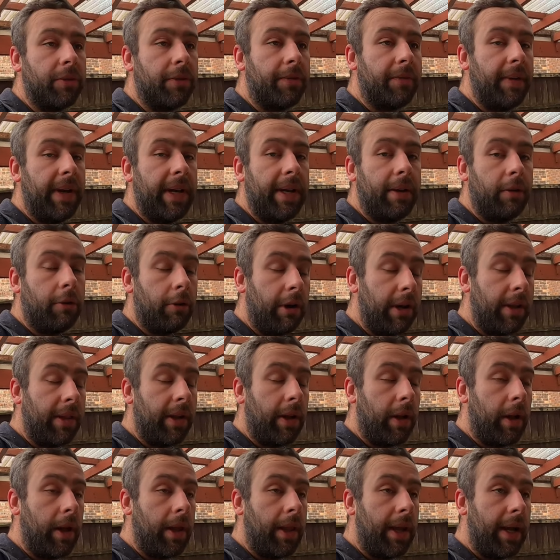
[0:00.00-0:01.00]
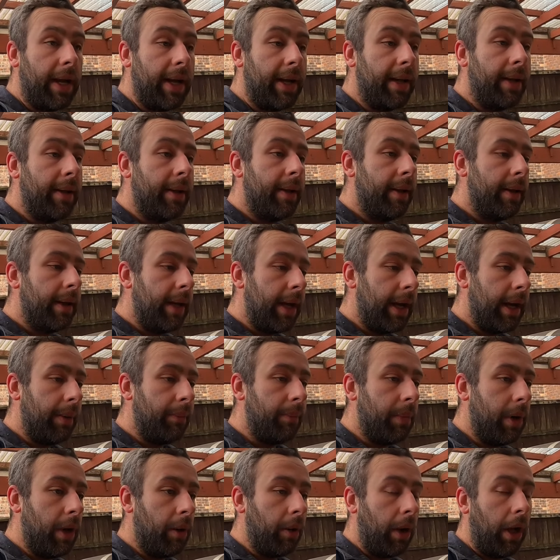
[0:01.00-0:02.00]
to fit or anything like that.
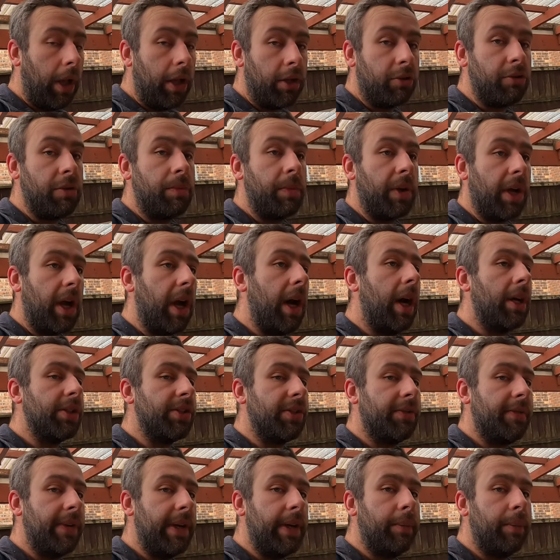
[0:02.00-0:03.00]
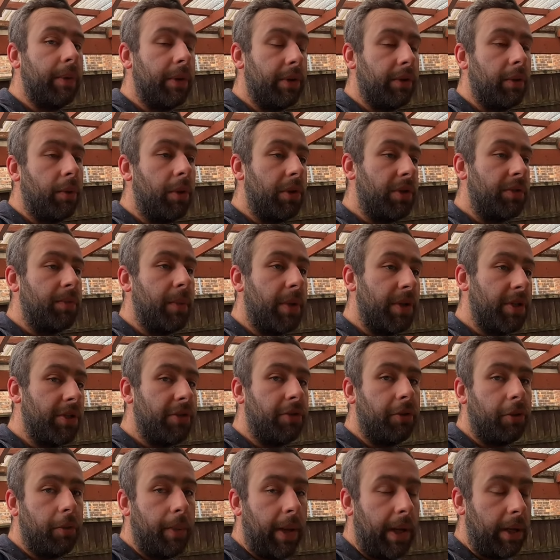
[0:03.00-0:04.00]
Um, I'm going to trim the car to fit because I want as much
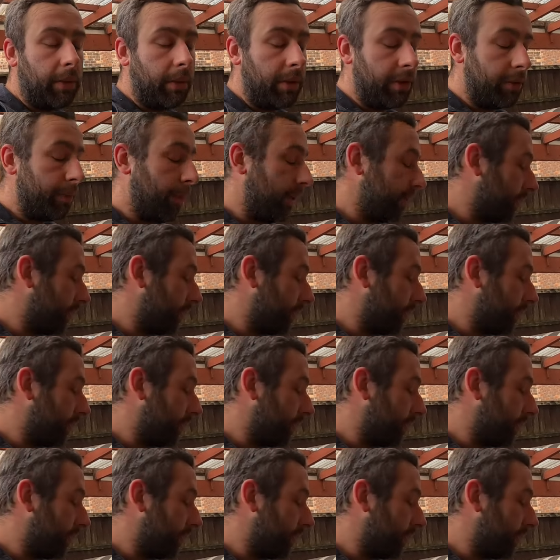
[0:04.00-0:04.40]
of the new panel on as